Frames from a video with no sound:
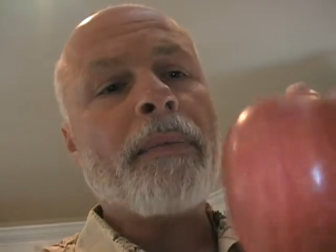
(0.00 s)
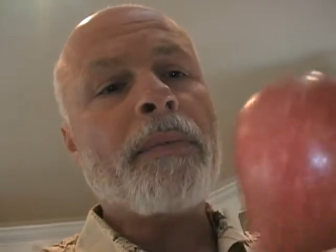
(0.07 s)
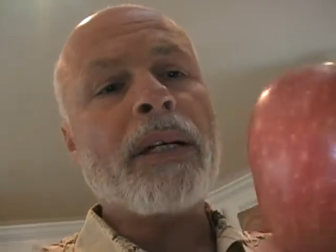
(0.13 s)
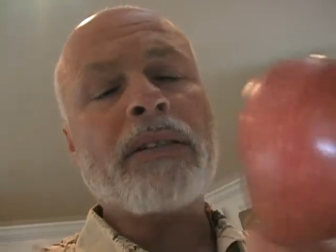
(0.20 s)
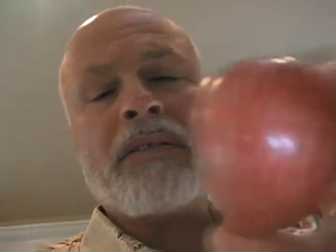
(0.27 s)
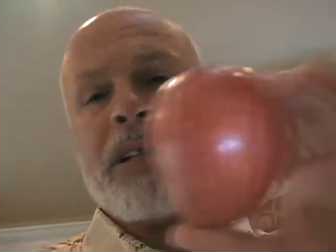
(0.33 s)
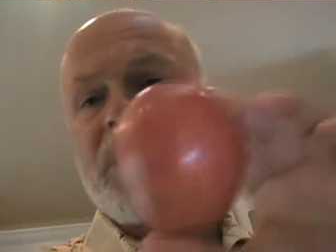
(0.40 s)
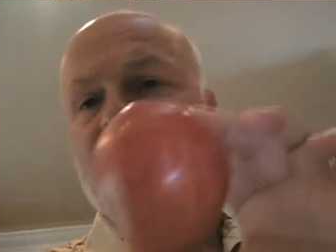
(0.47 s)

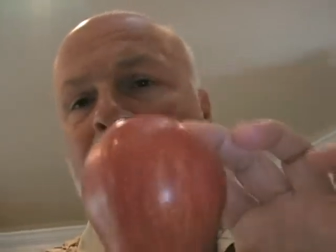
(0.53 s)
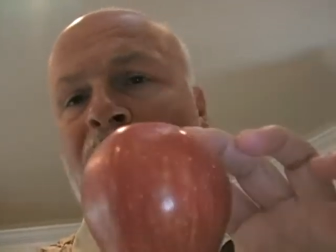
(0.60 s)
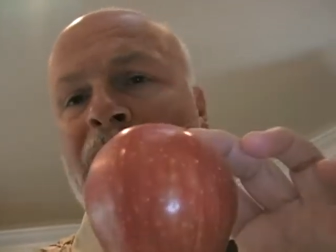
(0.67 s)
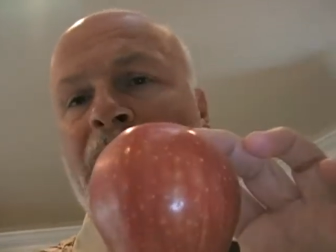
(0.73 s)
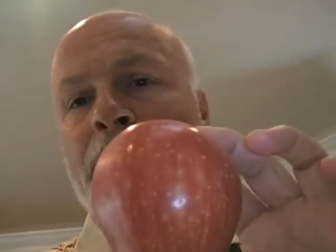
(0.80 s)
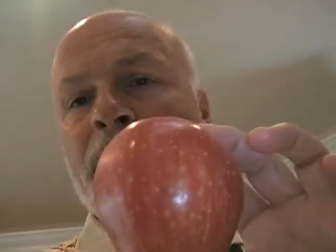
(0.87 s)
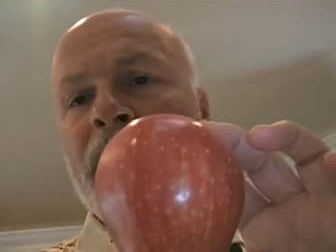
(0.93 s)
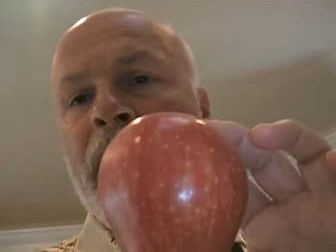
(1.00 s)
But a
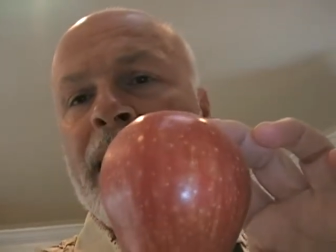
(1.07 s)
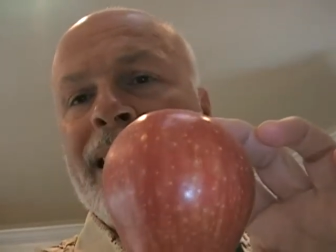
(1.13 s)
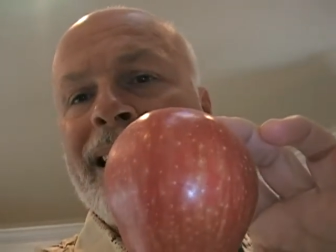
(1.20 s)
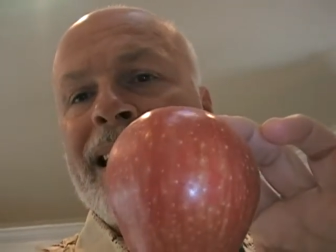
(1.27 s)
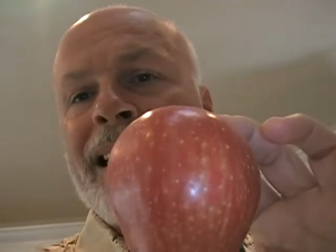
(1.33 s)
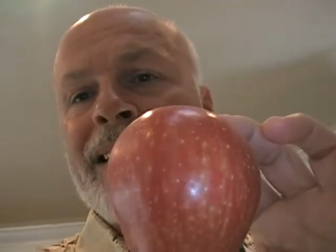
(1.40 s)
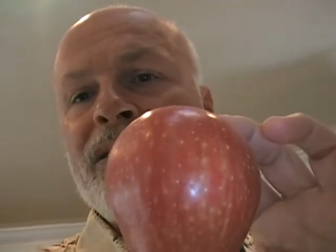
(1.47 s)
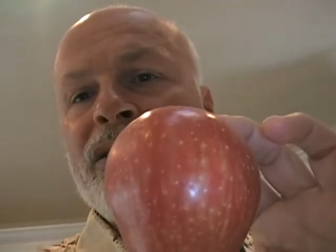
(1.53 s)
small apple like
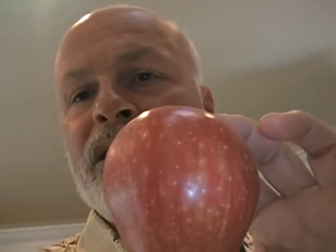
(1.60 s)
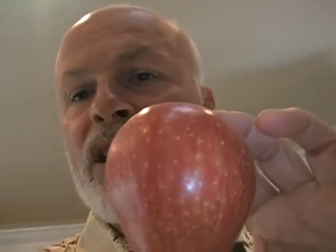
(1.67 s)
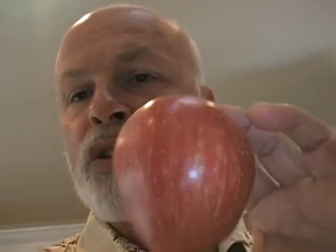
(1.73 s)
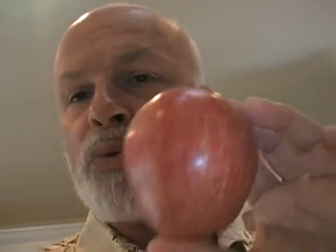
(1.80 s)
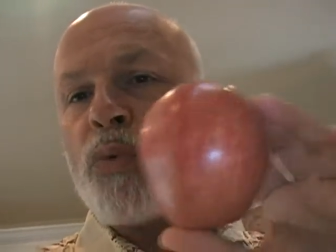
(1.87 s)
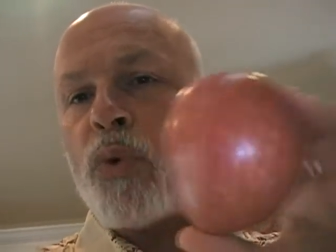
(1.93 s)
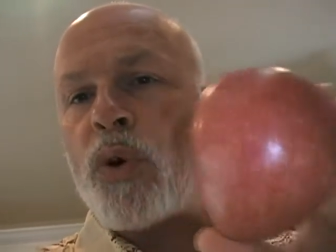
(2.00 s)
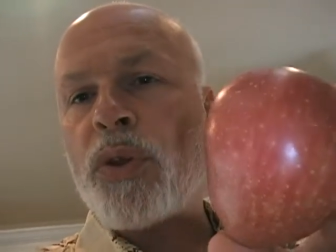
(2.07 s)
this
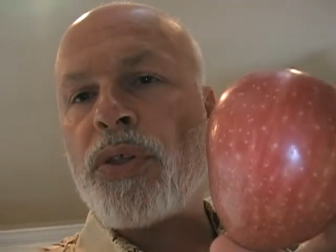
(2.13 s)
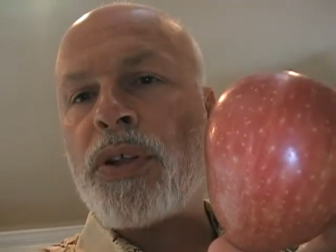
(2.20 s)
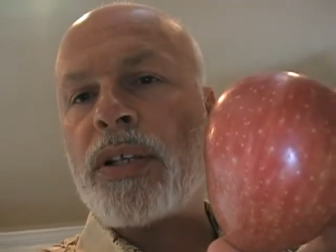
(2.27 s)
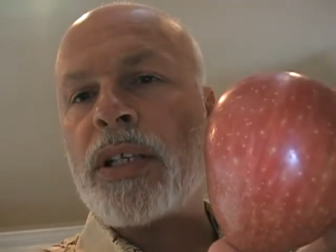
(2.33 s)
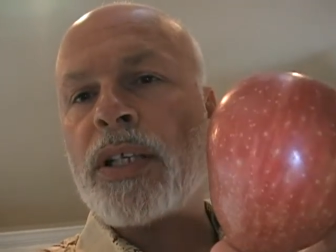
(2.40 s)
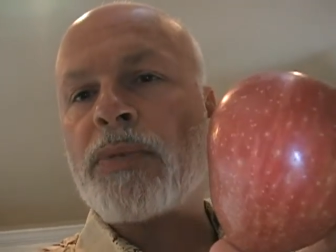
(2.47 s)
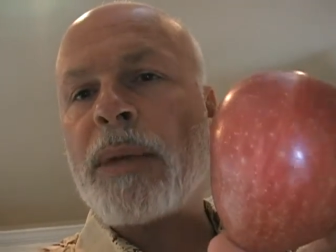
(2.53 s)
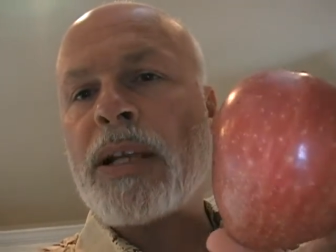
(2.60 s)
is worth
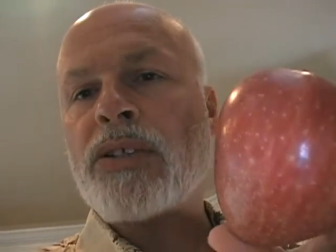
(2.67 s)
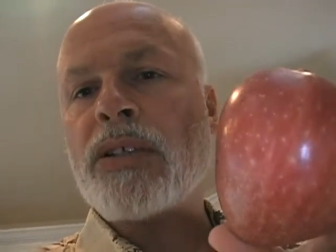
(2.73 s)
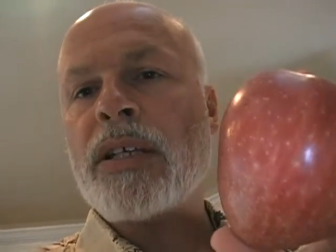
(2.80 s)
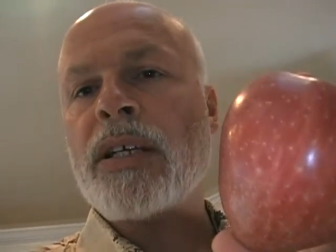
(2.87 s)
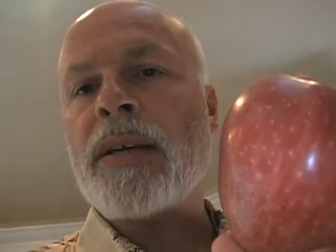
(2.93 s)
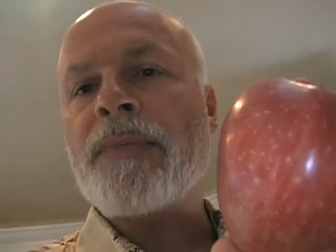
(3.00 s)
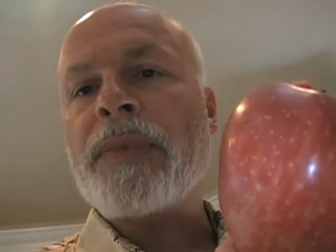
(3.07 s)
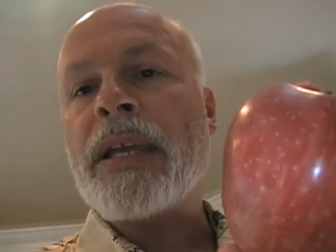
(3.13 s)
it,
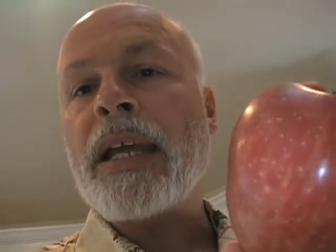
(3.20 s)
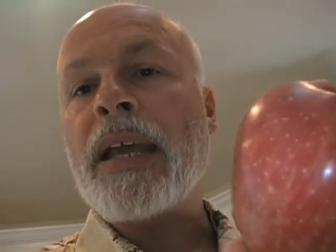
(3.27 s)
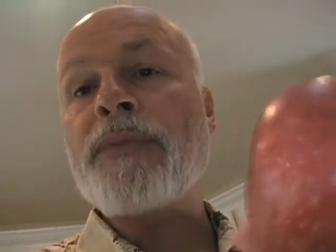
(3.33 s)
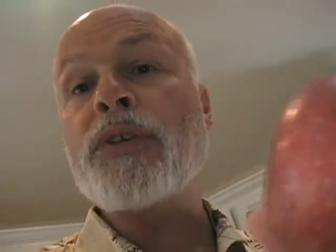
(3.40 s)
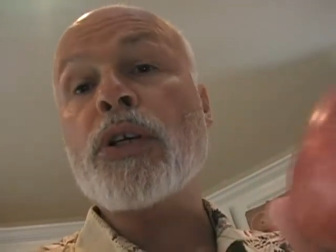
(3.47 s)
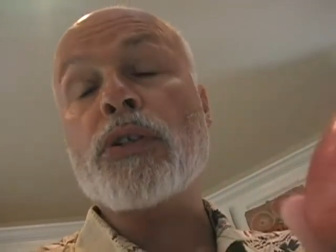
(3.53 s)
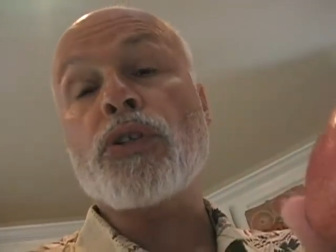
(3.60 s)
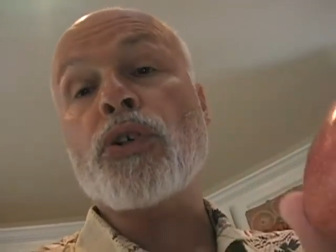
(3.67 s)
especially
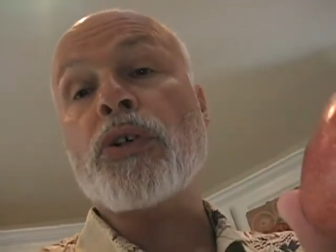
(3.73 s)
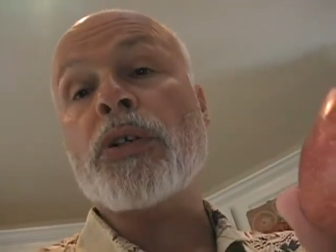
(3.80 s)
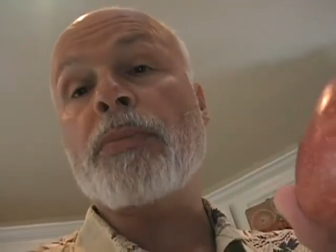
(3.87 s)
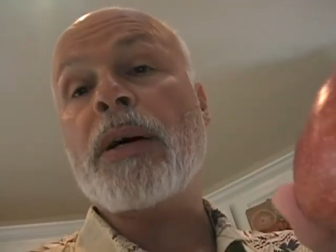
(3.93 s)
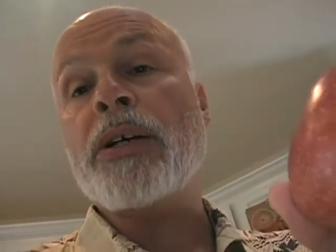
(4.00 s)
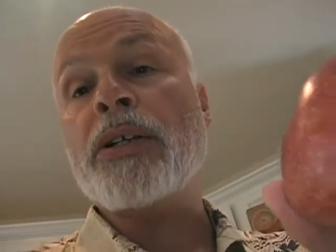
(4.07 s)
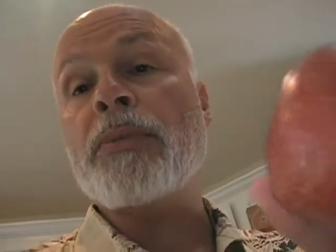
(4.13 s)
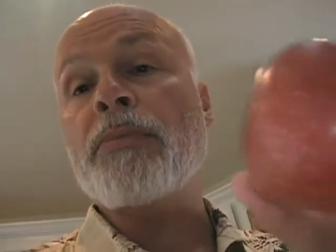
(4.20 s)
if you're concerned
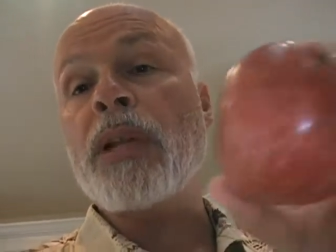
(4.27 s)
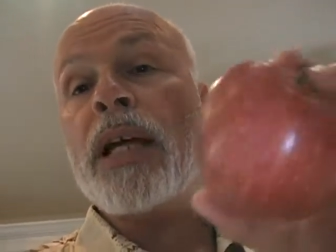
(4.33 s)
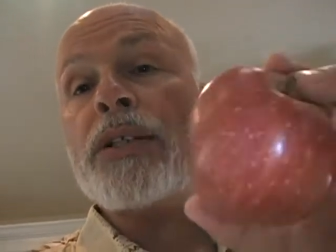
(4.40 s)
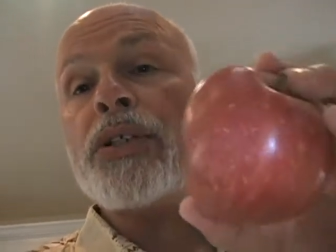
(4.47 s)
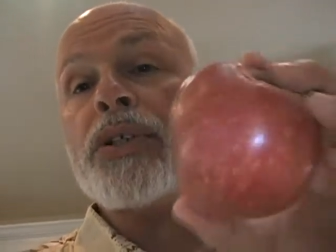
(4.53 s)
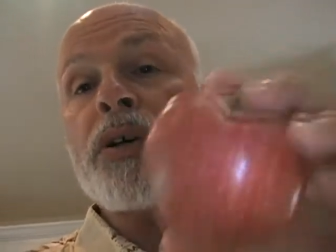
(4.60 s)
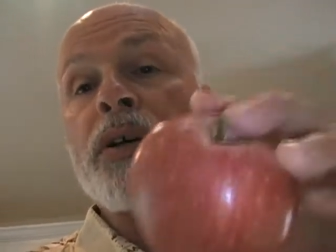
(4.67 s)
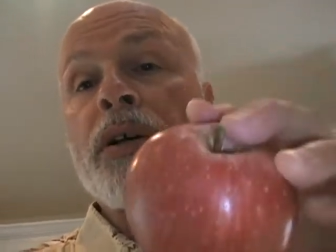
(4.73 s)
about your blood
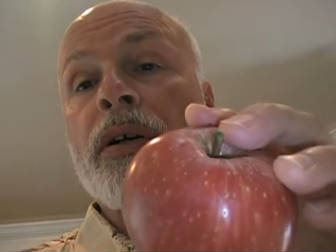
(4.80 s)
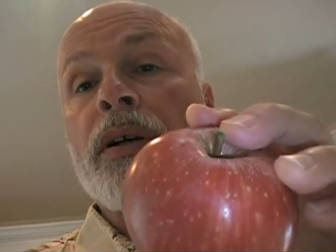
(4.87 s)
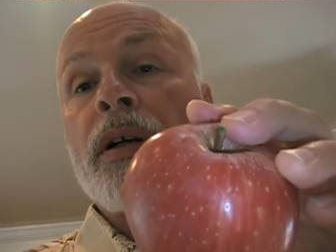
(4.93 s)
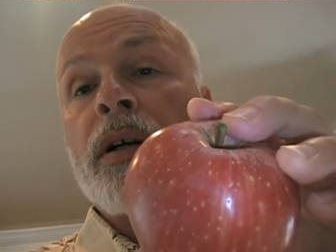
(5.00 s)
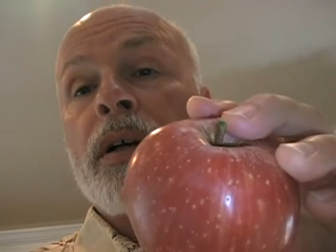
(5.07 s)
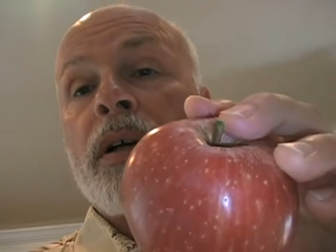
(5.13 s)
sugar.